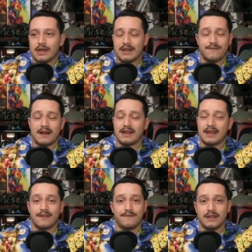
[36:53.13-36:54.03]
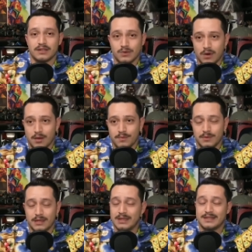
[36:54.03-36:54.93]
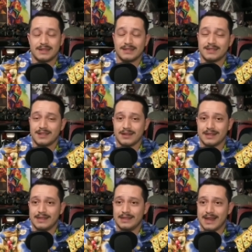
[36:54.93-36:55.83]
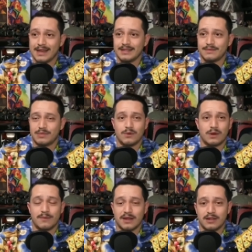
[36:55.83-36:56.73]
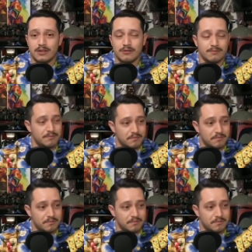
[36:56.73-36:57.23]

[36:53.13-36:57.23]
And if I get a figure swap, is it going to suck? Yes, but what am I going to do?